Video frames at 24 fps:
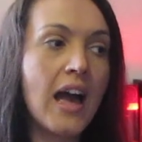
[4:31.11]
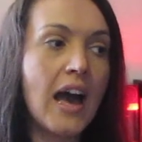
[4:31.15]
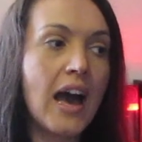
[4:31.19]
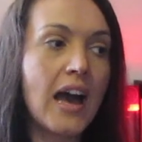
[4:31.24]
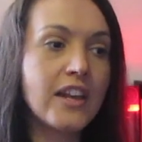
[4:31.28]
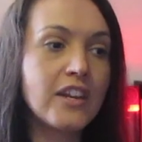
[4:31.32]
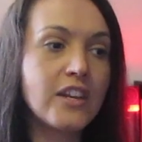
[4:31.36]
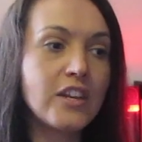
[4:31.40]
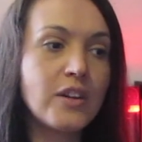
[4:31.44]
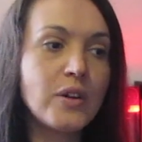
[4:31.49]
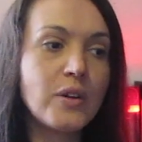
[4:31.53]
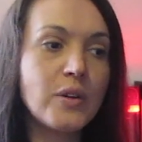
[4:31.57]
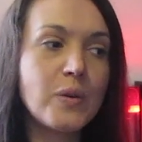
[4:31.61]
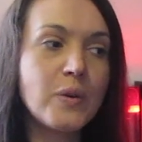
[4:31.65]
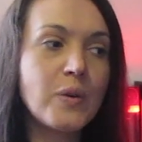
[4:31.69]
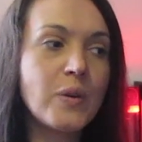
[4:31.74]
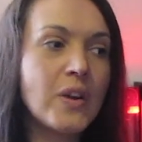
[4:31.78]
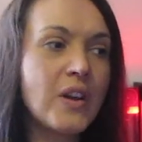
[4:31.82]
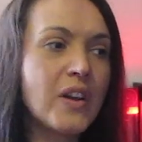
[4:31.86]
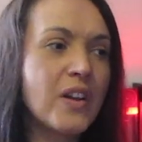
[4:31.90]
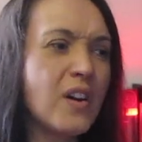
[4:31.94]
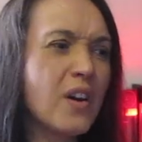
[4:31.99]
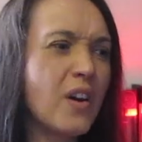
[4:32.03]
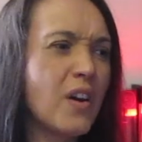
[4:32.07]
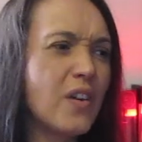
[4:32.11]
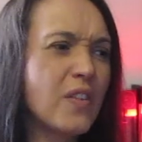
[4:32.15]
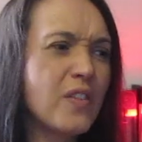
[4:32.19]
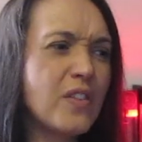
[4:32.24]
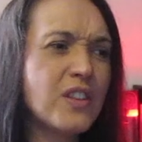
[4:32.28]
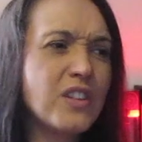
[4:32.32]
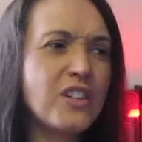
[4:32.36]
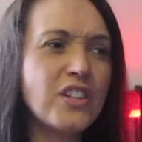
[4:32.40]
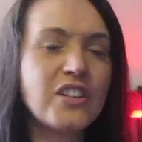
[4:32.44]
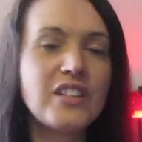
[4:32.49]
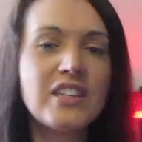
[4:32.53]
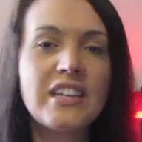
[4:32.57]
And, you know,
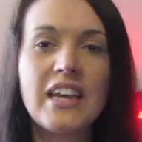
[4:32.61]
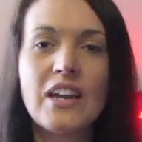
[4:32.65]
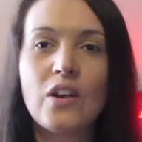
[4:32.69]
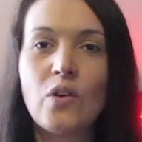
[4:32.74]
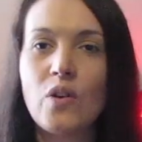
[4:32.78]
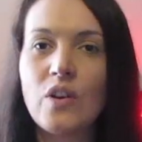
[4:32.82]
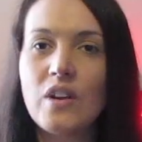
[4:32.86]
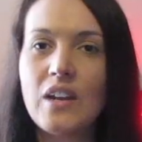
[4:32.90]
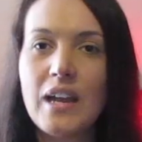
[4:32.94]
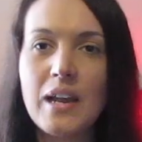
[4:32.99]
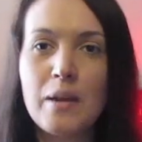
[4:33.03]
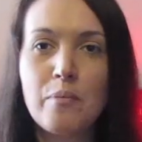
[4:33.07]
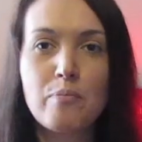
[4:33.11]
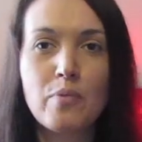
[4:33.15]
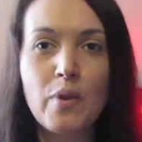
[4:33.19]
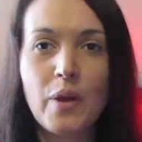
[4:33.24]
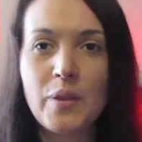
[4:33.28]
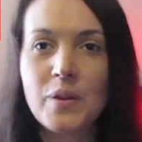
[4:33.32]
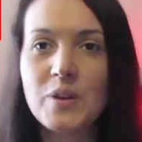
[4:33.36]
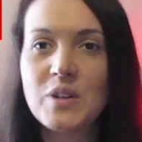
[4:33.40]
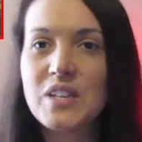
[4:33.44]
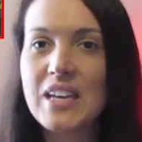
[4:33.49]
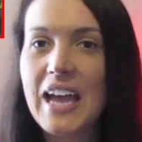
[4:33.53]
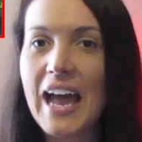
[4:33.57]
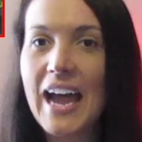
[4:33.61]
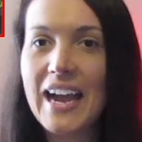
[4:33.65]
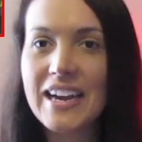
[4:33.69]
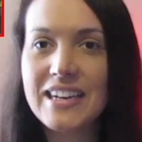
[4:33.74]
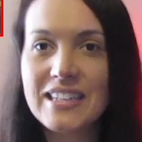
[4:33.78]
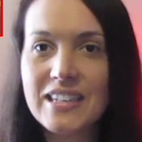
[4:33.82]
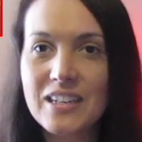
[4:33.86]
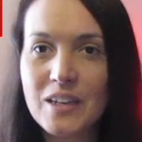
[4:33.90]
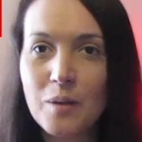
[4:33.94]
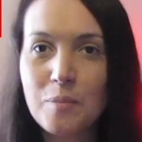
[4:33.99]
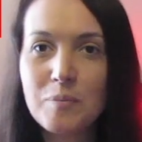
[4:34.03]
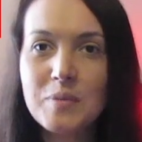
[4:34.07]
they just get on like brothers
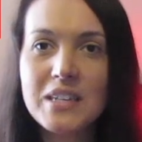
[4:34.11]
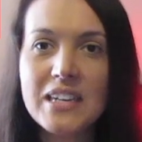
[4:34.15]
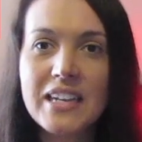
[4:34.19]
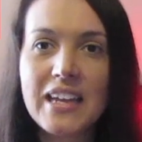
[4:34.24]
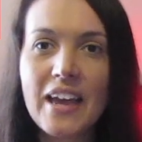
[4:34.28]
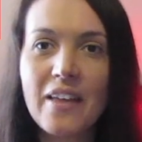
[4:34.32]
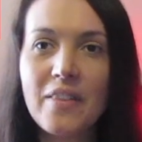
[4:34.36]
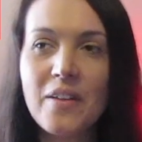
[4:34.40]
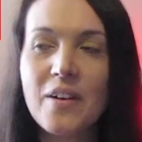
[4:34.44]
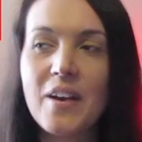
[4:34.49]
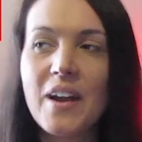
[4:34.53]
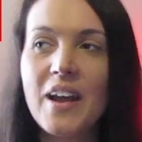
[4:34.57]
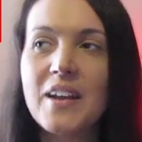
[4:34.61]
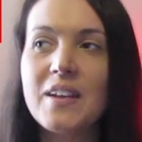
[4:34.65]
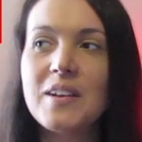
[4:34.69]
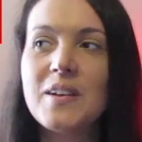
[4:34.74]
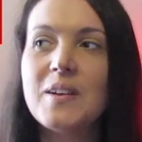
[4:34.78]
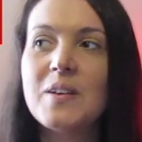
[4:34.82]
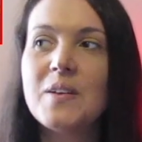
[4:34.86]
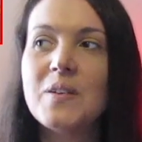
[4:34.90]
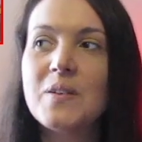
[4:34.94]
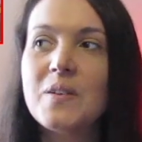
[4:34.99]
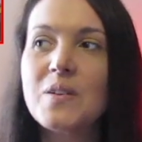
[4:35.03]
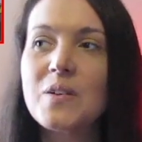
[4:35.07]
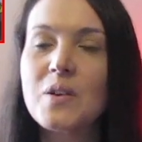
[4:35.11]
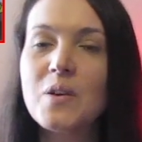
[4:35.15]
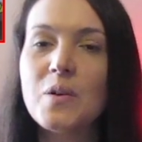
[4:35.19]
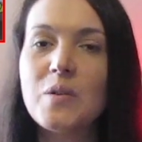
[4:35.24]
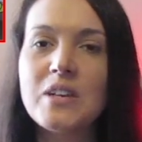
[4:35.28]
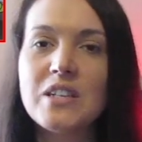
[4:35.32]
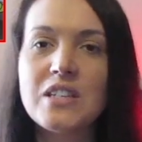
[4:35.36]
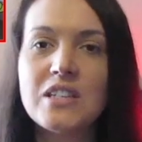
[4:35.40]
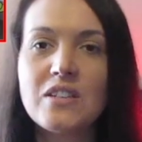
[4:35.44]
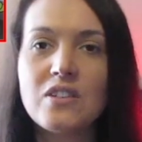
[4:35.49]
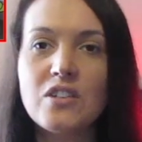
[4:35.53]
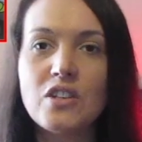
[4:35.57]
acting up together and, you know, they're
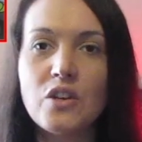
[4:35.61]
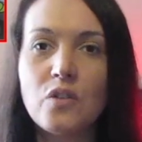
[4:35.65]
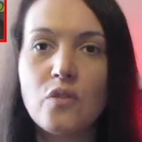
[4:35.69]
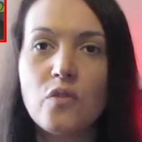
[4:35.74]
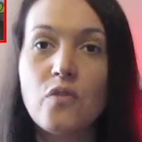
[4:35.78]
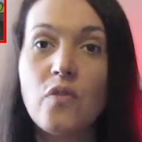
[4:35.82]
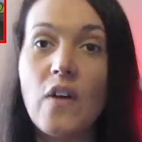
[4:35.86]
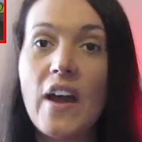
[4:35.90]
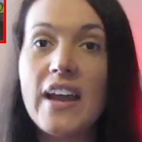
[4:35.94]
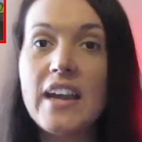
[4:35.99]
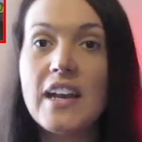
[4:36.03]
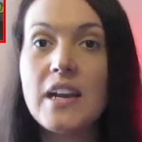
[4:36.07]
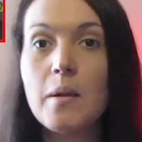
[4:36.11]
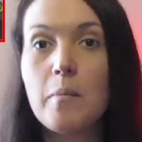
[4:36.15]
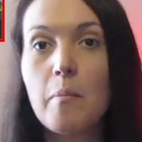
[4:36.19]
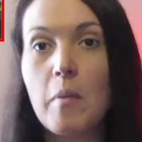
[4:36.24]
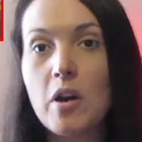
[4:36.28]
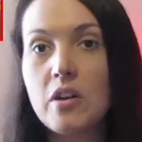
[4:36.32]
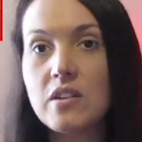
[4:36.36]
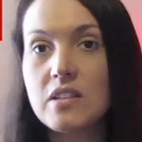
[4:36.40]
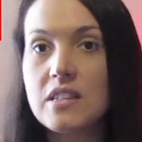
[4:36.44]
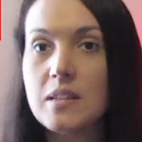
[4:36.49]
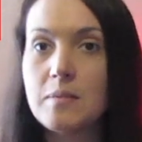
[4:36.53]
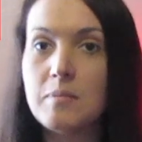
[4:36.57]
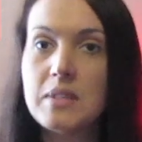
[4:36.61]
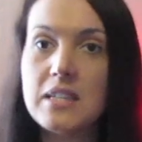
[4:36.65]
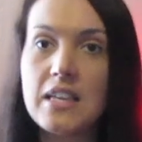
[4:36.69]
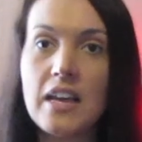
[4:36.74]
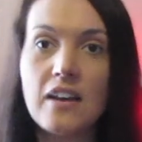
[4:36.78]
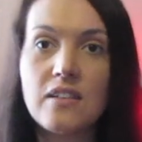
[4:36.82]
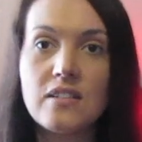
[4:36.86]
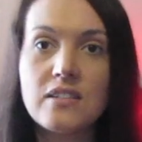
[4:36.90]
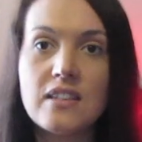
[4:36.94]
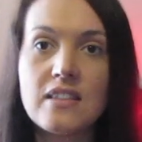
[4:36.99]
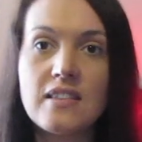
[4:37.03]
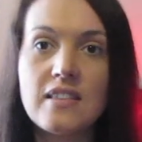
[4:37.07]
always, you know, fighting amongst
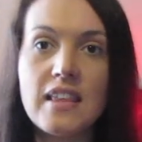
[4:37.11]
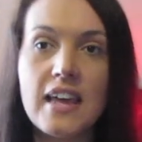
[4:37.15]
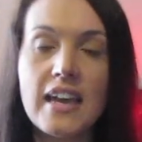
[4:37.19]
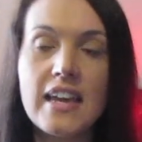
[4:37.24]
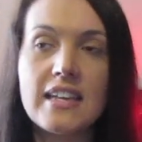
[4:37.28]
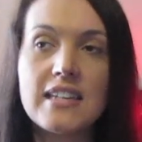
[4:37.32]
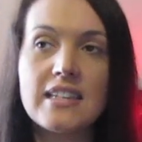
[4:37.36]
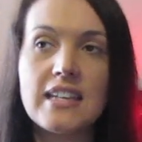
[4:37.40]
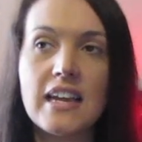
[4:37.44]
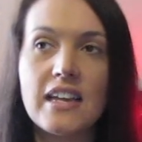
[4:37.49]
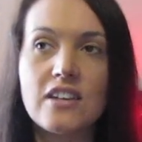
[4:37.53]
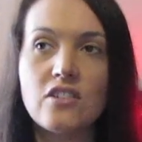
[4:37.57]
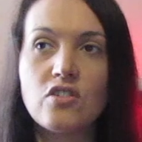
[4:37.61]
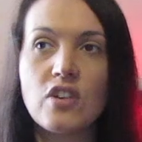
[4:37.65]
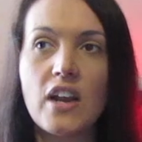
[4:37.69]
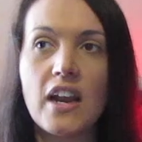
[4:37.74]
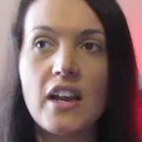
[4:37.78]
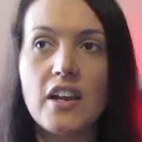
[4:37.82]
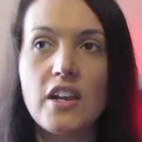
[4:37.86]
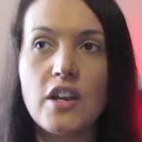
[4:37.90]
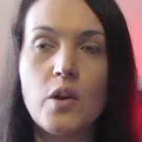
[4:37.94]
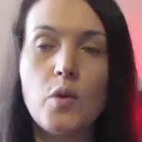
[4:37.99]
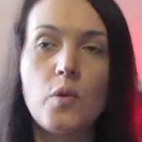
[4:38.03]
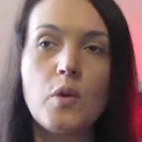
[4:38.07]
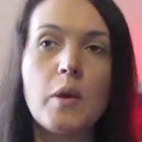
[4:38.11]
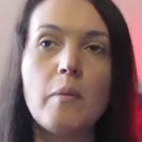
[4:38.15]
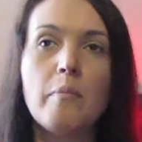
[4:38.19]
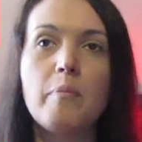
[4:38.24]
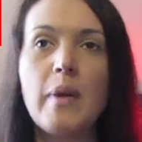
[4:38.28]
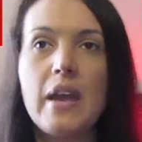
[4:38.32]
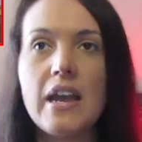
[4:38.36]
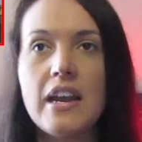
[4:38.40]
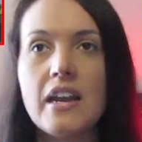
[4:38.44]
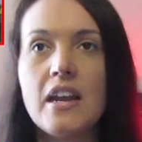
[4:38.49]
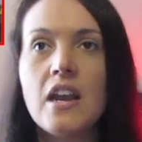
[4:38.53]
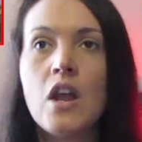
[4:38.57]
themselves and things and trying to, you know,
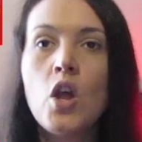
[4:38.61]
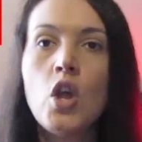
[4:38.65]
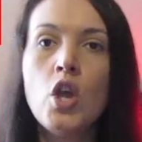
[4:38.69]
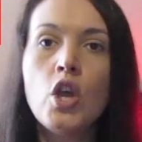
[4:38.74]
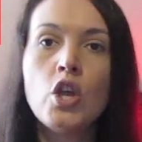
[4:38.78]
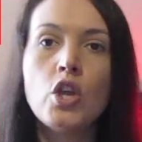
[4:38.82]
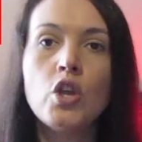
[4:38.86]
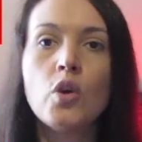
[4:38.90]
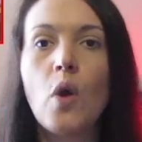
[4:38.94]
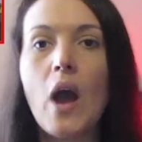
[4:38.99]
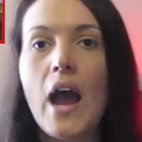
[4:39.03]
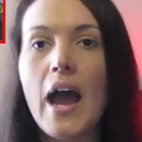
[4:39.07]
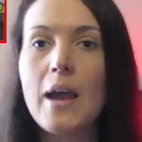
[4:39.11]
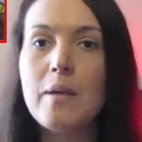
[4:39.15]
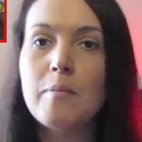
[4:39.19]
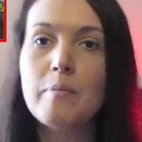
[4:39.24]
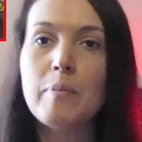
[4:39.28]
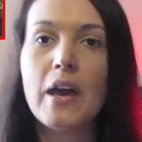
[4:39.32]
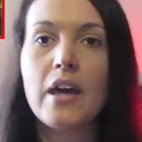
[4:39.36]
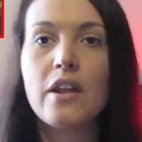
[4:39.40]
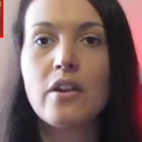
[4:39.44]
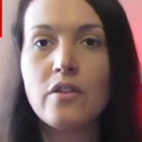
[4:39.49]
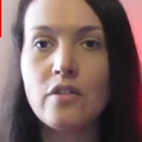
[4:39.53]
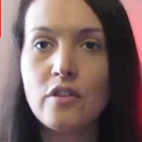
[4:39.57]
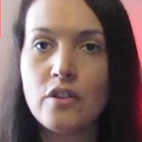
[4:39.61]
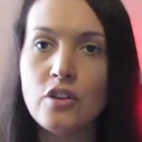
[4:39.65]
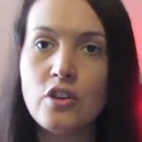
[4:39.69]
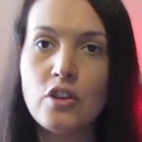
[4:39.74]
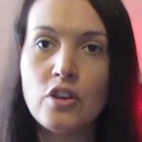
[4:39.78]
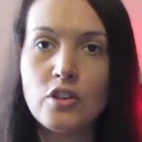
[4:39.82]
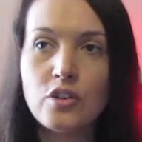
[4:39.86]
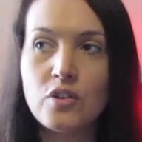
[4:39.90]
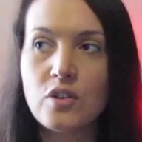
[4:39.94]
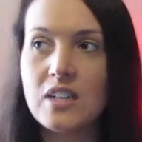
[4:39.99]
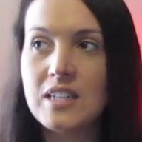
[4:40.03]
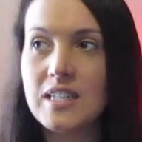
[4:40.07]
competing, you know, I'm better than
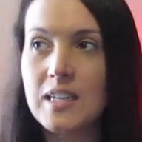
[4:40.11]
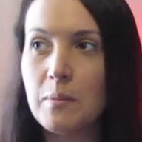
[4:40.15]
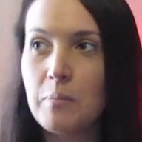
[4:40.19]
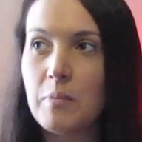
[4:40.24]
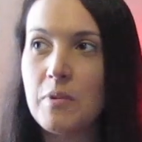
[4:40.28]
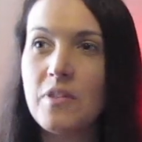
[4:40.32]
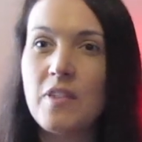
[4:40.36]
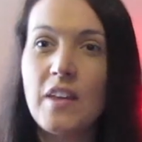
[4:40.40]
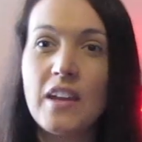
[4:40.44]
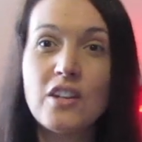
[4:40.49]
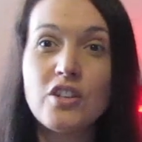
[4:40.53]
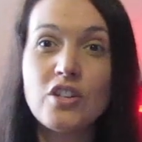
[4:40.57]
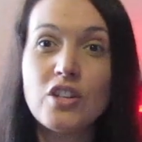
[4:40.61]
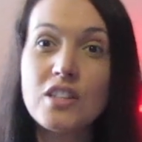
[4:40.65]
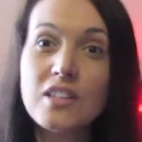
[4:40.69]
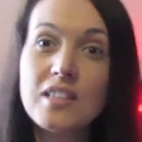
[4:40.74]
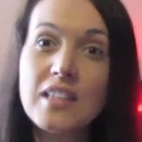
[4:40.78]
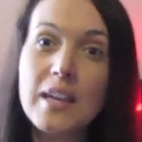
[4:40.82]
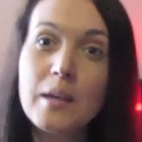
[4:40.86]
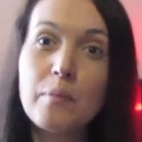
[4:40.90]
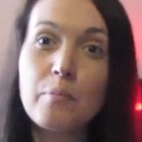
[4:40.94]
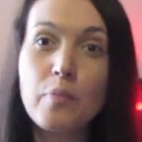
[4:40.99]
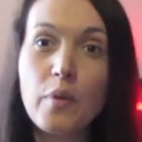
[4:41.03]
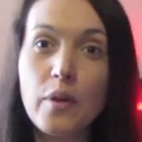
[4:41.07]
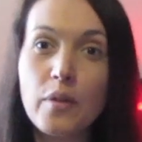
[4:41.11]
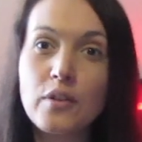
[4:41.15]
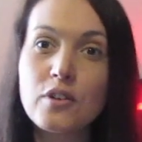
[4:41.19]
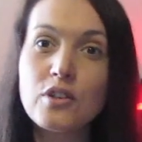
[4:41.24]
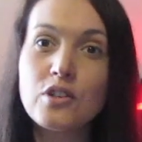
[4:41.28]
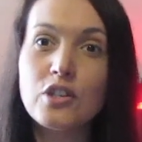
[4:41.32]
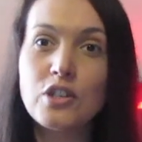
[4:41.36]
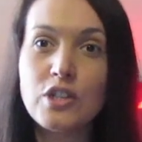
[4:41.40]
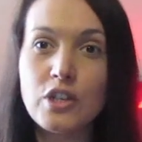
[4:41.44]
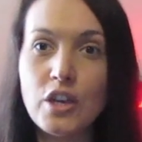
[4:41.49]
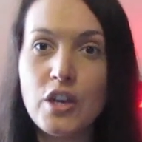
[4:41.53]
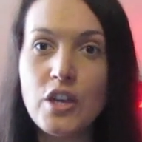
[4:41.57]
you sort of type of thing, just like
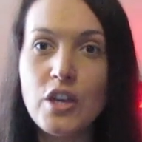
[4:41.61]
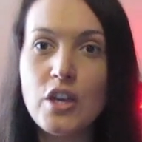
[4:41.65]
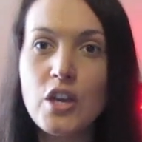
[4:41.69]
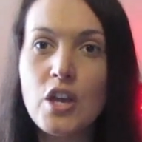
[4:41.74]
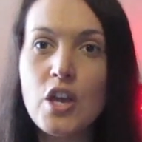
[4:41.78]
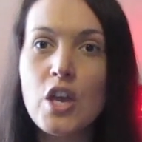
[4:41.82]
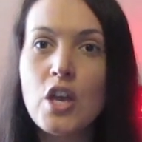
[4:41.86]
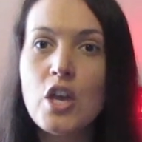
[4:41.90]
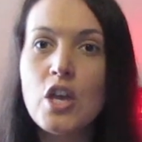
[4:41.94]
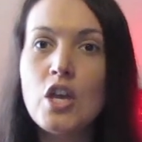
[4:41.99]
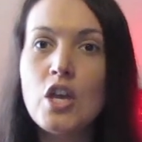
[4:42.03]
brothers do.